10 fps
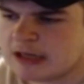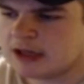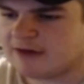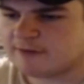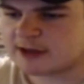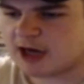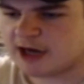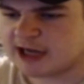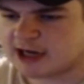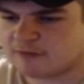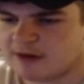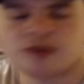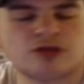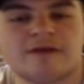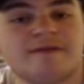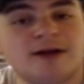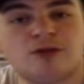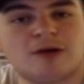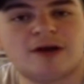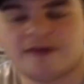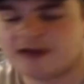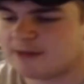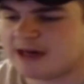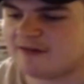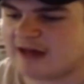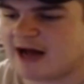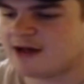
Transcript: having a cardiac arrest, and that's what I think about that.